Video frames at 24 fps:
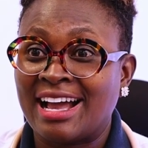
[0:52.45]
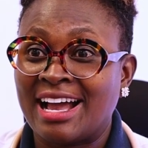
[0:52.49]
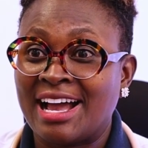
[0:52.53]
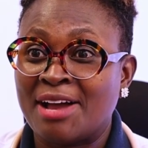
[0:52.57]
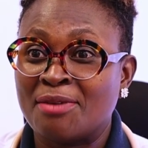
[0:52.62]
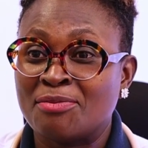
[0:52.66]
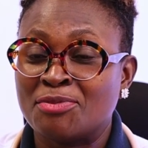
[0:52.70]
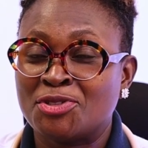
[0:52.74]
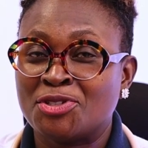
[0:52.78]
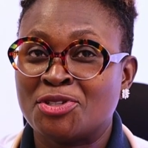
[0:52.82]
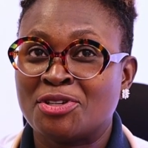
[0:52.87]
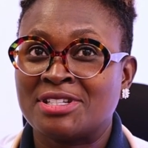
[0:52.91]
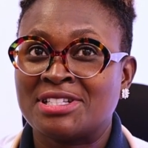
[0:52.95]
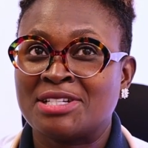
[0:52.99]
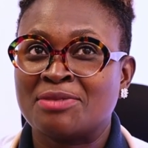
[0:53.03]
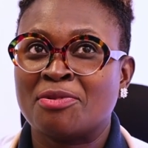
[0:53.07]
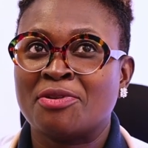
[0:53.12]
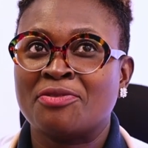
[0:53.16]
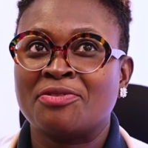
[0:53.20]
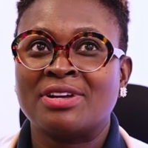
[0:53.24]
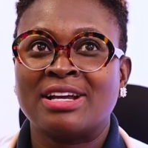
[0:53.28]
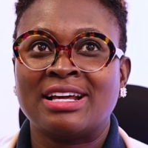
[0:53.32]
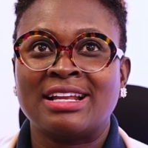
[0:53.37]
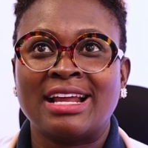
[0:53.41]
I'm sure some
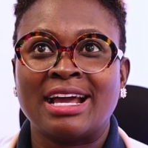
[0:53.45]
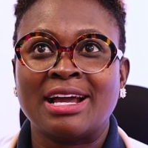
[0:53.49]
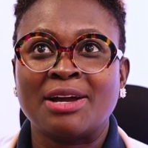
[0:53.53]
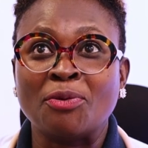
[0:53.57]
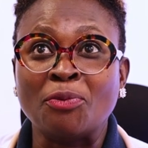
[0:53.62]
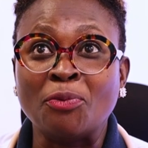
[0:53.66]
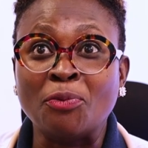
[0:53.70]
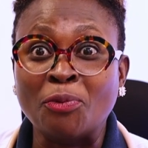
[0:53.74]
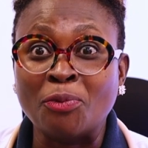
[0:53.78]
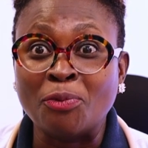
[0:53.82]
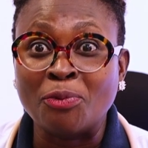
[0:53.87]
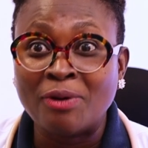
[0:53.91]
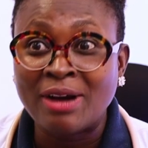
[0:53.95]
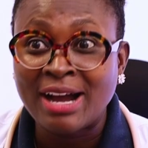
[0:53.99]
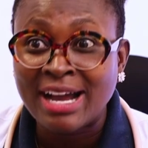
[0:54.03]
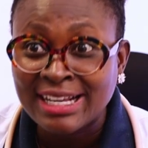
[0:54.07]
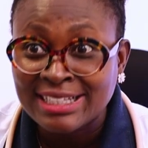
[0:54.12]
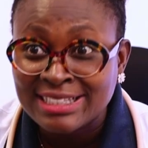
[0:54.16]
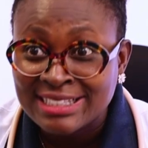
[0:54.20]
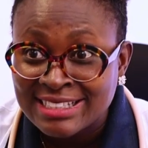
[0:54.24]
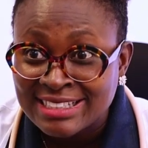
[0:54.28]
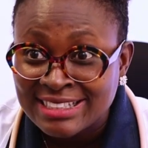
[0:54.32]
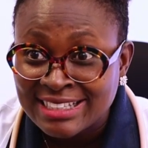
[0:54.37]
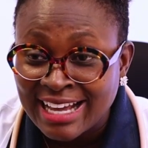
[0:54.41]
of you are like,
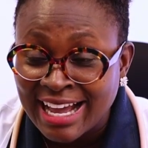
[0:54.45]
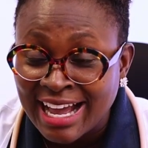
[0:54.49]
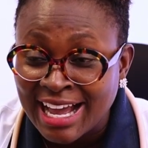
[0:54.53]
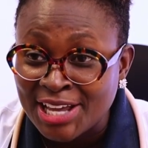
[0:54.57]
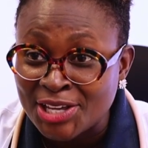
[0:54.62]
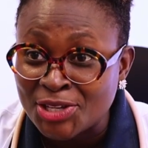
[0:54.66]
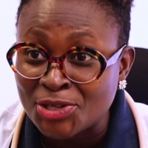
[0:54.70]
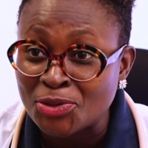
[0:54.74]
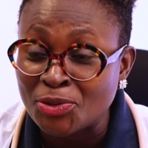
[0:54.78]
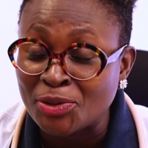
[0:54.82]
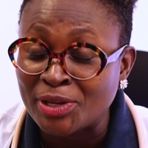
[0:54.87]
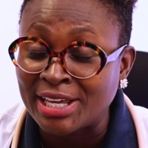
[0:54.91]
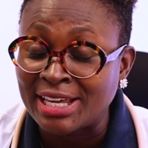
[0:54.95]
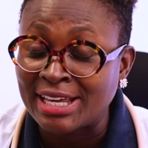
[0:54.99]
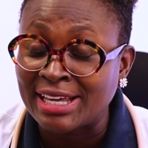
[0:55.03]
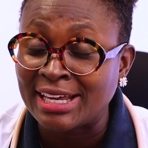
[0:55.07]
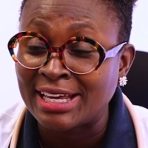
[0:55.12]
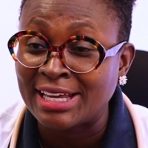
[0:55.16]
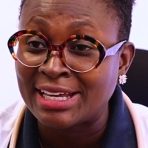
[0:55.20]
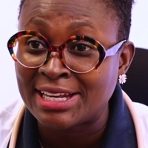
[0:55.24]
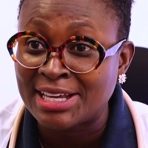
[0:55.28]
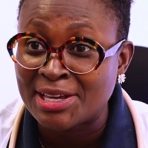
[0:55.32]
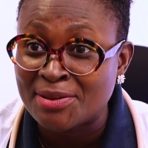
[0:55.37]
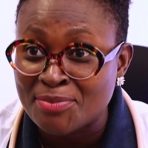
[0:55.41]
what? Are you
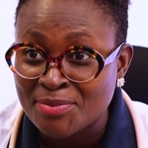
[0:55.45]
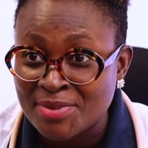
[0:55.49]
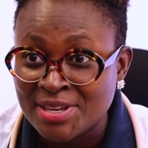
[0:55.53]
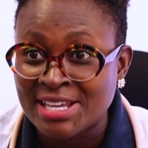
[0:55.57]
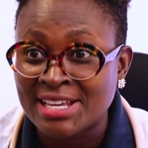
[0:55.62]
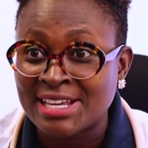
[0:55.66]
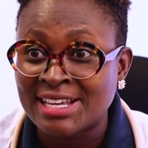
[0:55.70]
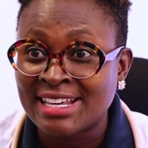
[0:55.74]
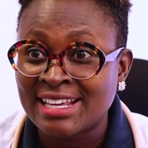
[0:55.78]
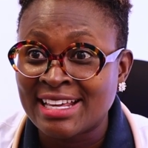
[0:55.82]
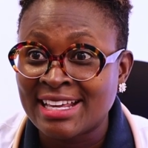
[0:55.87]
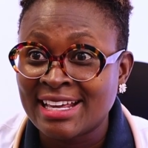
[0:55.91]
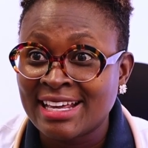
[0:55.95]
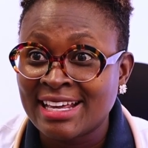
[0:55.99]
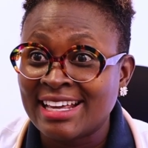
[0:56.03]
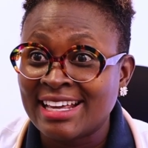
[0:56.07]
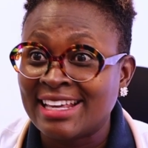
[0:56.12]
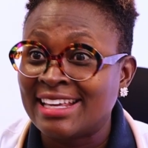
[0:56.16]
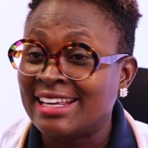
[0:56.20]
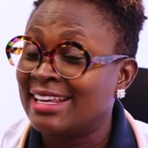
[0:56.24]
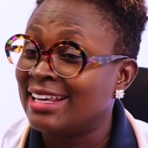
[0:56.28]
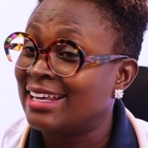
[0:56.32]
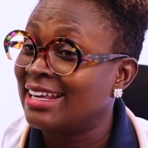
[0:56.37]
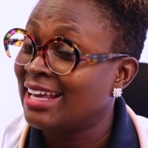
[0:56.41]
kidding me?
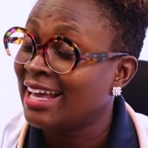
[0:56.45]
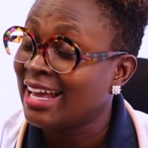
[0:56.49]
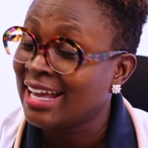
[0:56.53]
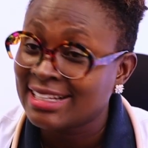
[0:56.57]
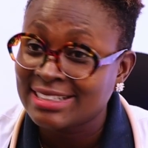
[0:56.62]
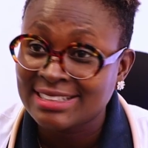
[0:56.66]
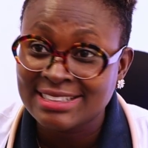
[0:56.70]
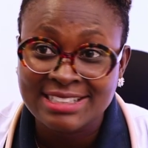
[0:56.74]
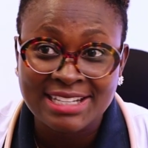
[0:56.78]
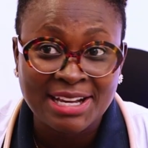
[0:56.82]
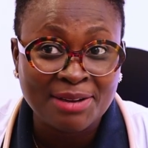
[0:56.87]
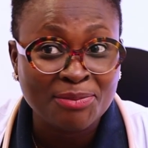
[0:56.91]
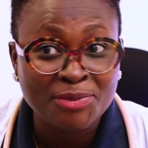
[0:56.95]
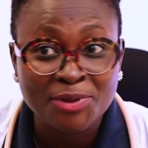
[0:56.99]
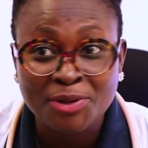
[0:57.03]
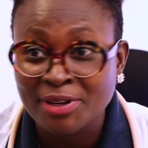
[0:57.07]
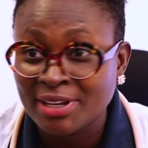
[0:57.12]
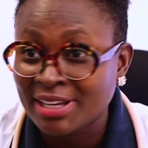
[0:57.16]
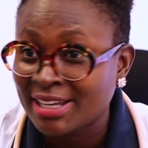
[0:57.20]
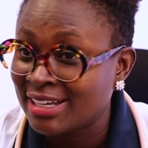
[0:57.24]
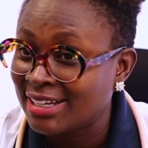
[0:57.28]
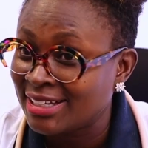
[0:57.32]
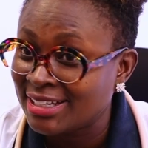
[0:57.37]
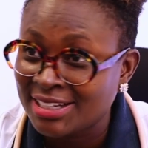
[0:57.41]
Yes, I'm
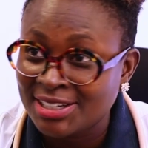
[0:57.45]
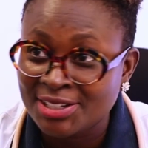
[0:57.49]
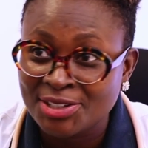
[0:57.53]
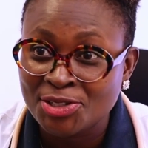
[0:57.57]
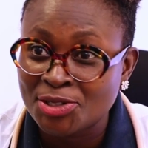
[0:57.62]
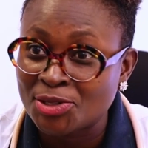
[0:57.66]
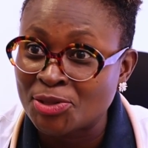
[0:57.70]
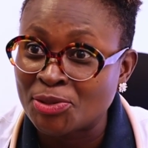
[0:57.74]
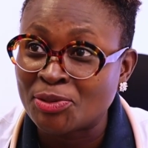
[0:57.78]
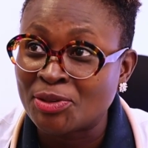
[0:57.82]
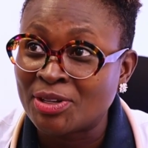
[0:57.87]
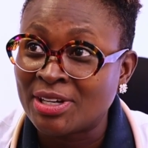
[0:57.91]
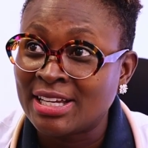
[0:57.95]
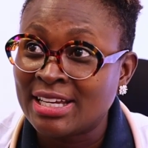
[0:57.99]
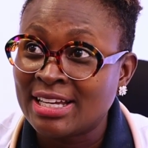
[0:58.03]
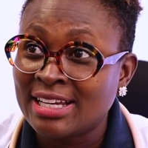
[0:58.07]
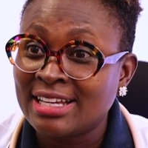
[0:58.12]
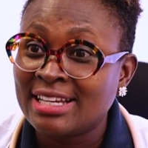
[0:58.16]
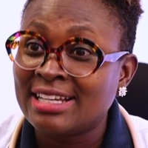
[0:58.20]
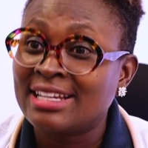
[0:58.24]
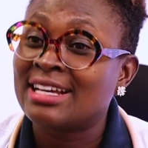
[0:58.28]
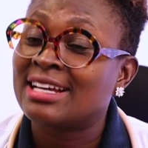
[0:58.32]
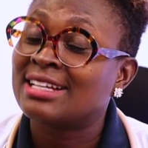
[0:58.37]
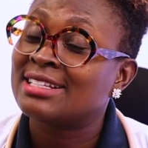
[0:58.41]
not kidding you.
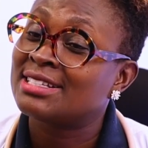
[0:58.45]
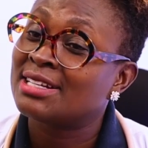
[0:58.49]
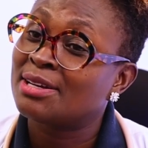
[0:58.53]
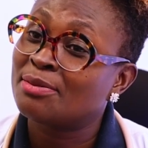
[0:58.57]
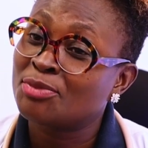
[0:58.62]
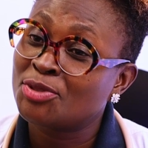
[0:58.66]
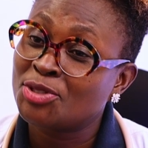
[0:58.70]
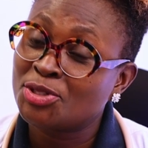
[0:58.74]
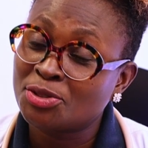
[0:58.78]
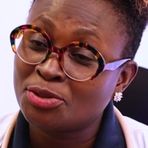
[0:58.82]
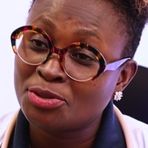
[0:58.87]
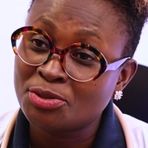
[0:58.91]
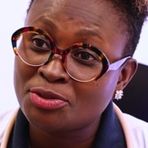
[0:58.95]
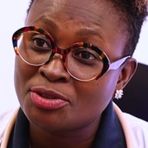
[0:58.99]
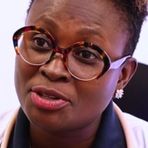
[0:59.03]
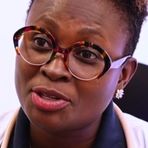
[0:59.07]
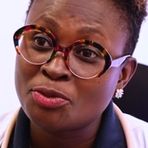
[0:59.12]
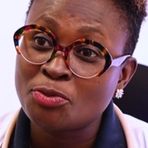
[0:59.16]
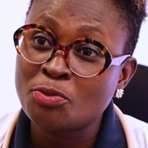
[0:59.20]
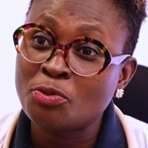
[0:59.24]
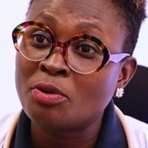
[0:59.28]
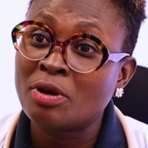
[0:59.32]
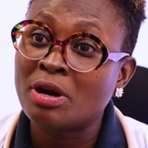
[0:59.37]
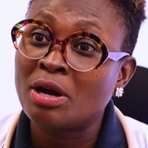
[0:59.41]
There are some
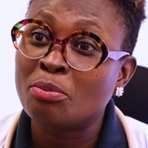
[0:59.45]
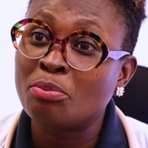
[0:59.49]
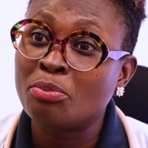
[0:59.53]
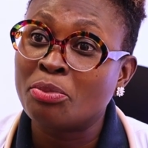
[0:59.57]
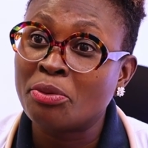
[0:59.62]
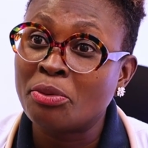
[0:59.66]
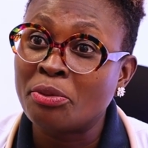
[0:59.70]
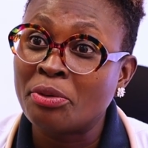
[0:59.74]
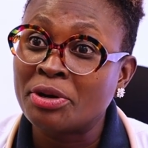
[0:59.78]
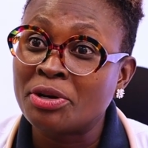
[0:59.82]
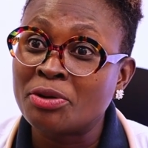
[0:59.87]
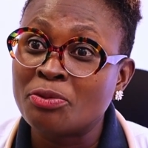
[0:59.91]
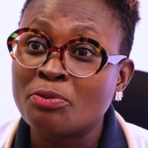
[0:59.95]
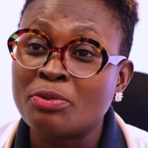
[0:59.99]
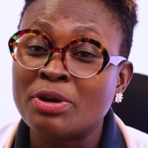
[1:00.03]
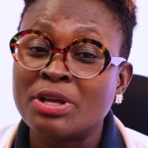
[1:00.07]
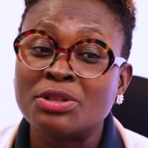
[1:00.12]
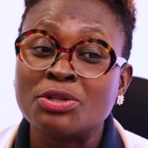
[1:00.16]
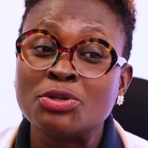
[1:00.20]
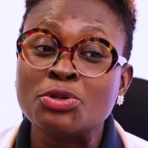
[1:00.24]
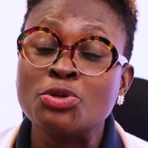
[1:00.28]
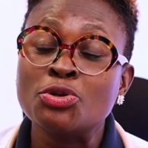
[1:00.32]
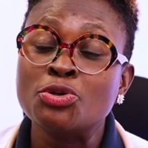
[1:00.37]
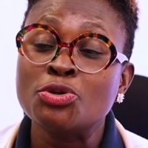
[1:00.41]
children who are born
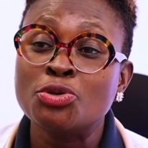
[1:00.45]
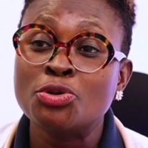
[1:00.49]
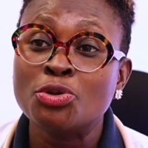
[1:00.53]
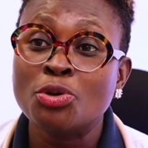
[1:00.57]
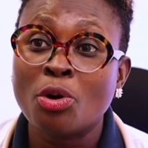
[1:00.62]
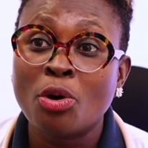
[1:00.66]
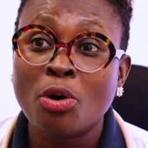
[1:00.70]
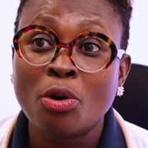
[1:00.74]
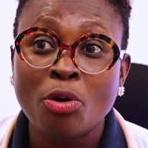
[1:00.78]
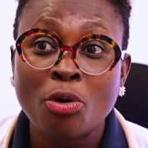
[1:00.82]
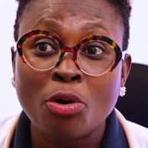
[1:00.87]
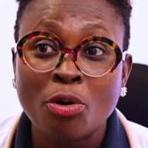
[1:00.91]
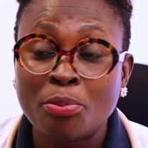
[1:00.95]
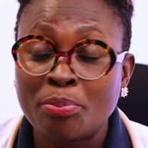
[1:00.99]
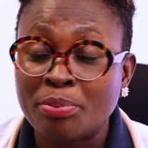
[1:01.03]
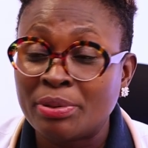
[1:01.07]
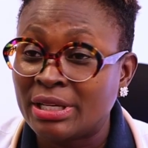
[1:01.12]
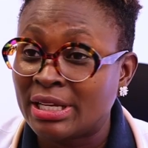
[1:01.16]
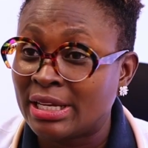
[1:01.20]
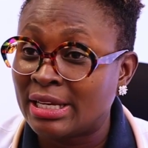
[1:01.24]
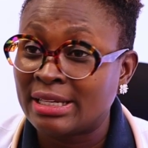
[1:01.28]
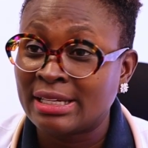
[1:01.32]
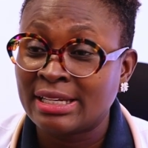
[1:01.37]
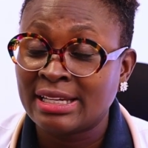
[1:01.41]
with no
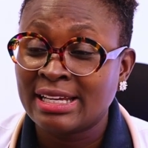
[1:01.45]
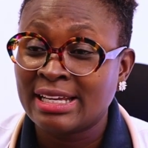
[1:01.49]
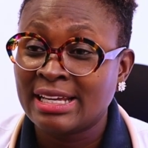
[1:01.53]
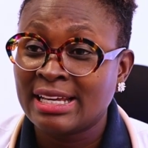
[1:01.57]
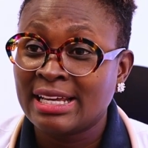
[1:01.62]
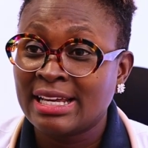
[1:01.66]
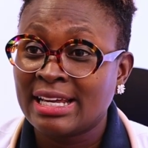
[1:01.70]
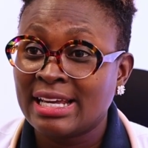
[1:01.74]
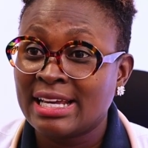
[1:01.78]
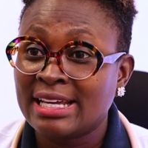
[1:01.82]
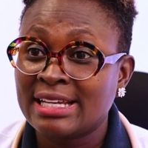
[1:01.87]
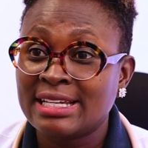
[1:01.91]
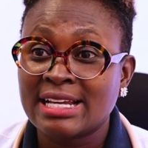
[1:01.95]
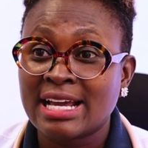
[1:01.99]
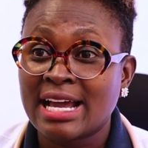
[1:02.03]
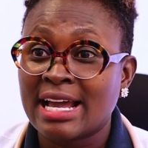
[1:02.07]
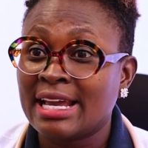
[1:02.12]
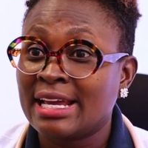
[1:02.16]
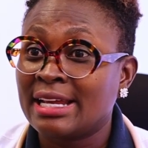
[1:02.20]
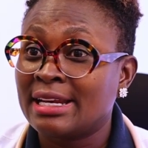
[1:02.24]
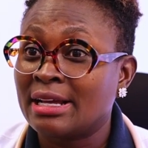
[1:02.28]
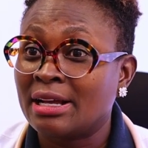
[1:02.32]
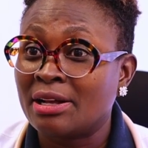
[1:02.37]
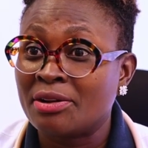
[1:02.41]
opening in their
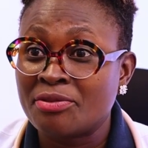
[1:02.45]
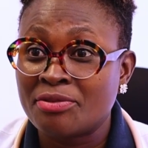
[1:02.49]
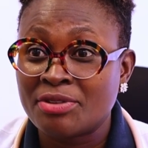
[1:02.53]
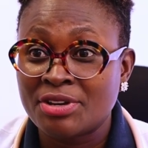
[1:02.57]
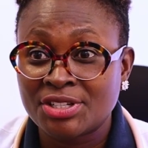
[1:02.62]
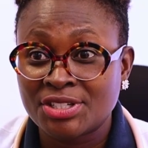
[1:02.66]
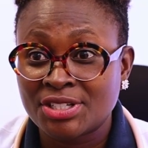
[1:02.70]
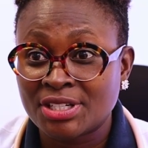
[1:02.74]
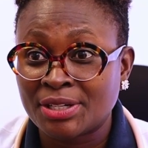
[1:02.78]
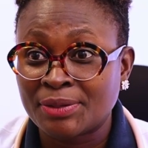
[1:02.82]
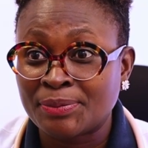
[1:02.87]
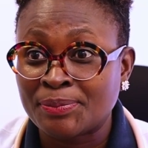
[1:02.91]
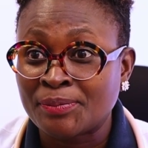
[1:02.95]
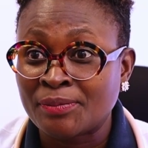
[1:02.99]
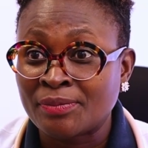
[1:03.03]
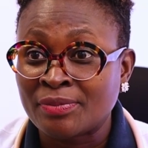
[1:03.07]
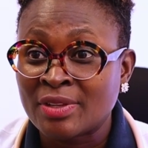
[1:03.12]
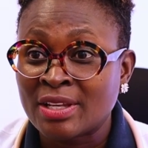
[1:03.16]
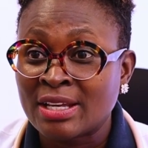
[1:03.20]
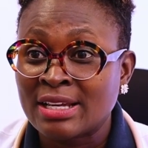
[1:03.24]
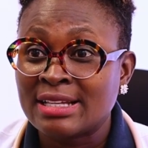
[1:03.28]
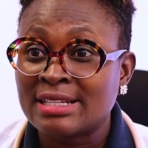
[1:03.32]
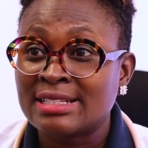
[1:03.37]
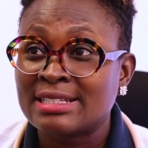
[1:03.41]
anal region.
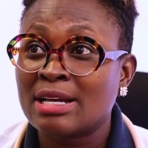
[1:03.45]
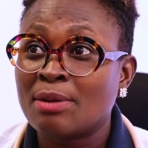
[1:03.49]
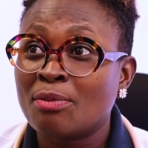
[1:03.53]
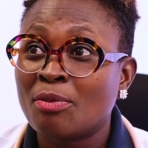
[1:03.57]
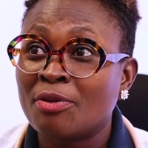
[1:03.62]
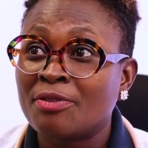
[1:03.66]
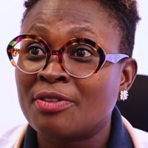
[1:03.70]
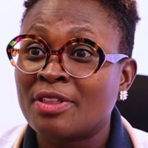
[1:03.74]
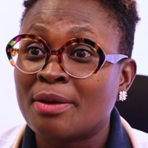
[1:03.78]
Some of